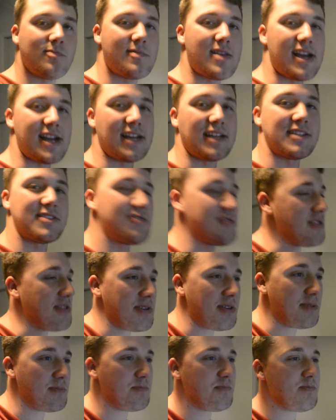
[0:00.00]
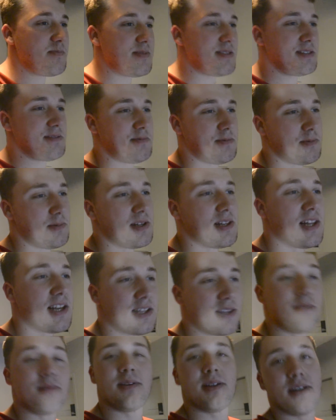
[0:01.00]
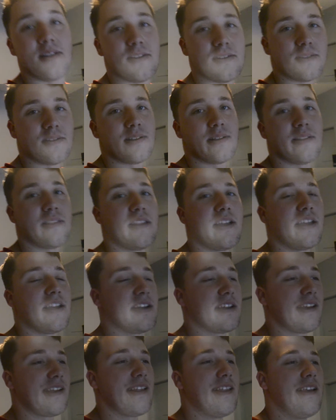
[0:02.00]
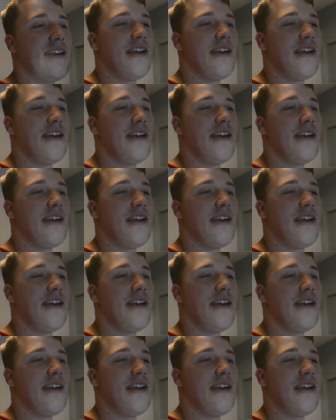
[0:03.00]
I guess, if you want to like the video, go ahead and like it.